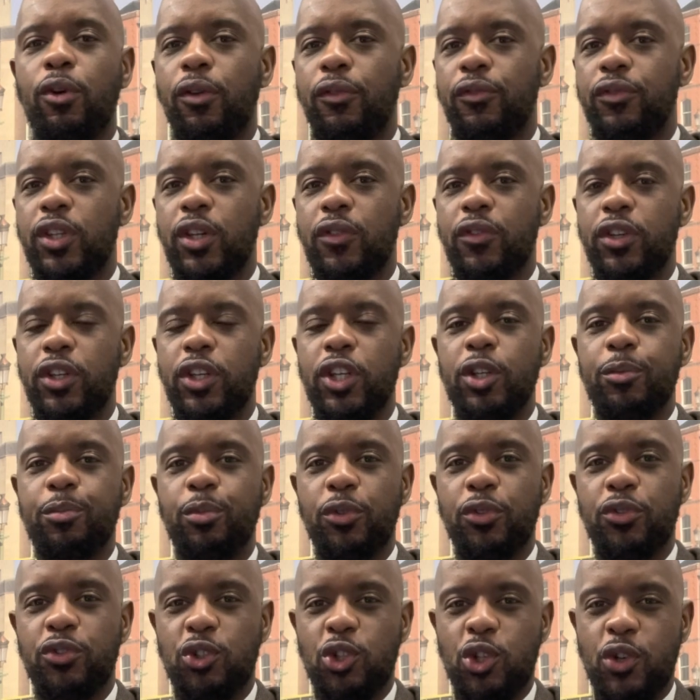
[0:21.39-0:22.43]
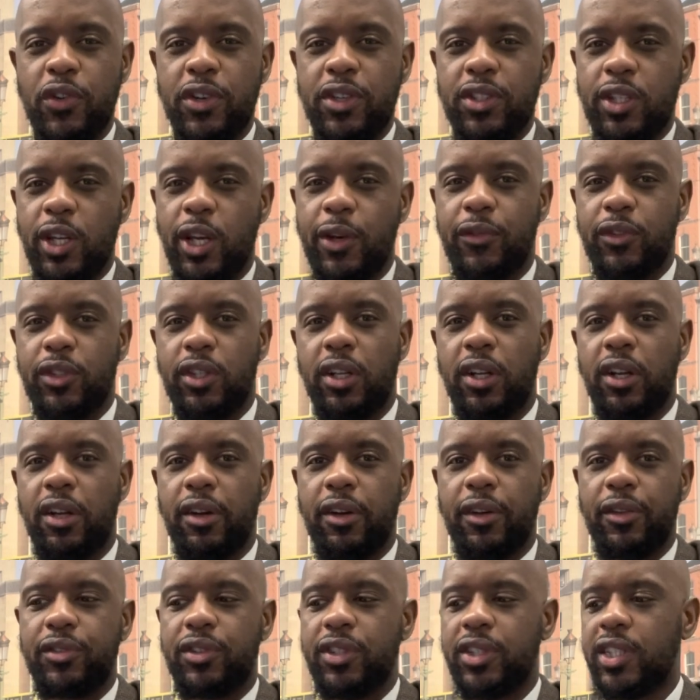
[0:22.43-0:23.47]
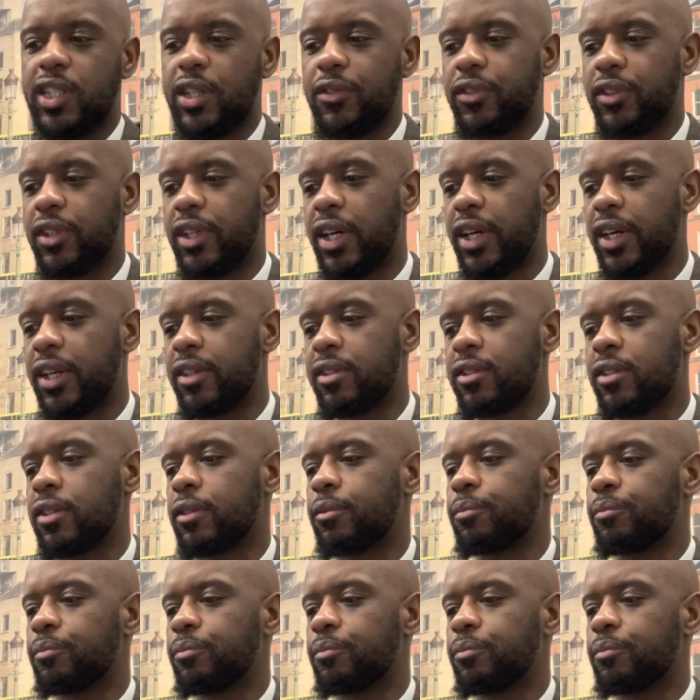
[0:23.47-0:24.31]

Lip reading: of the renewable stories over the last 7 days.